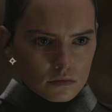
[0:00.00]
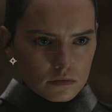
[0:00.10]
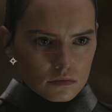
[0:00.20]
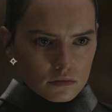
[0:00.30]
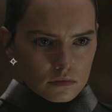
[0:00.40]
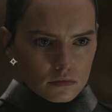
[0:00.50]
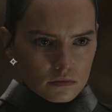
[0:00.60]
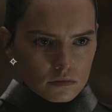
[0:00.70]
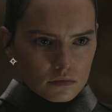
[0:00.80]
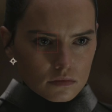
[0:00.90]

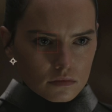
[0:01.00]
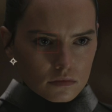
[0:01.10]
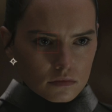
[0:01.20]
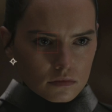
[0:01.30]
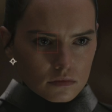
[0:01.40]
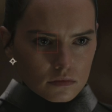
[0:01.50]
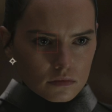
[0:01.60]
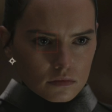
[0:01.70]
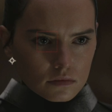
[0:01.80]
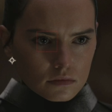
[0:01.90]

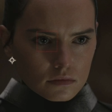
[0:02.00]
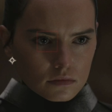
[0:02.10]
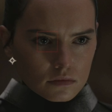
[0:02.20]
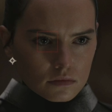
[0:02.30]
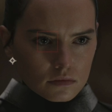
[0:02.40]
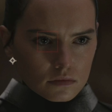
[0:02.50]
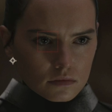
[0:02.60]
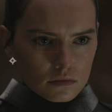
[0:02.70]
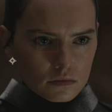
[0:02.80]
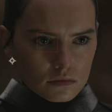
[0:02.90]

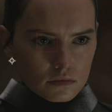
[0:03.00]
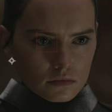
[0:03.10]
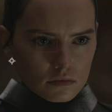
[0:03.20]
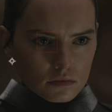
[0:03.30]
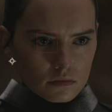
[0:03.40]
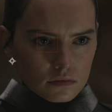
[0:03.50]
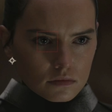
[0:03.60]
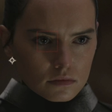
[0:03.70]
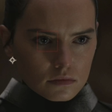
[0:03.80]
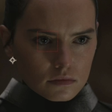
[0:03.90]

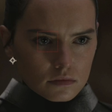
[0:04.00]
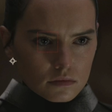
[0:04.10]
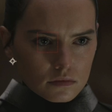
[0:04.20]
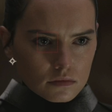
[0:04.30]
Nobody speaks.